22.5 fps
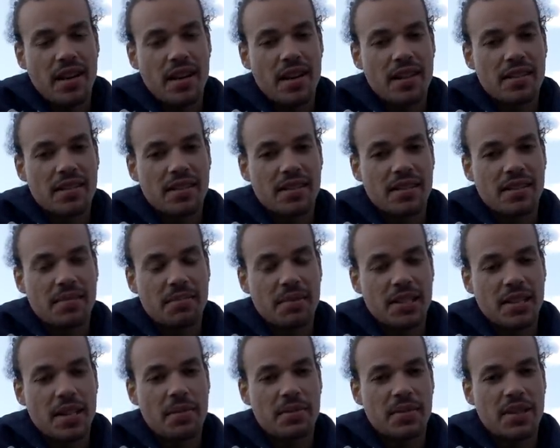as
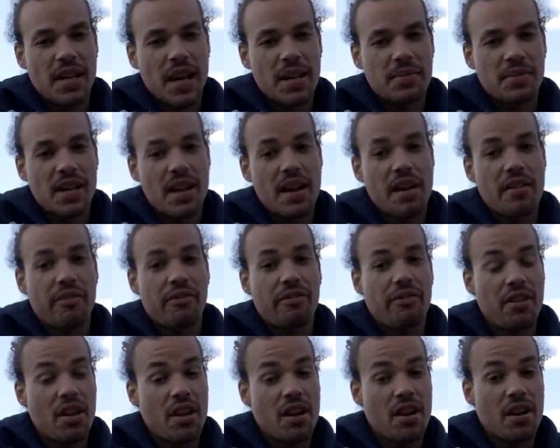sometimes I have
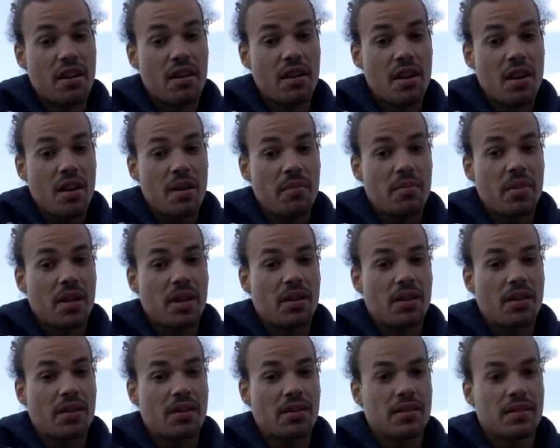fear
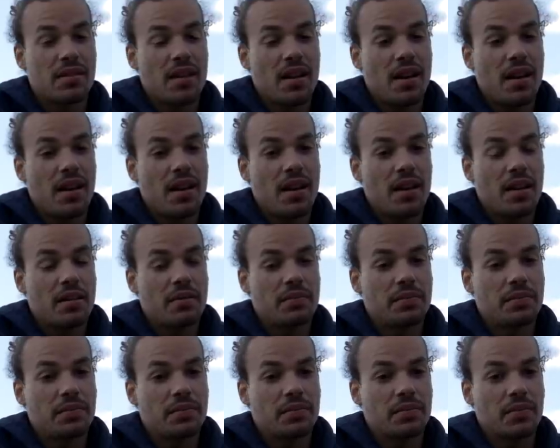because
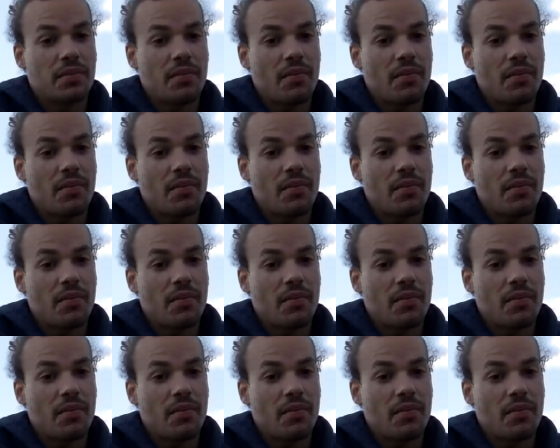um,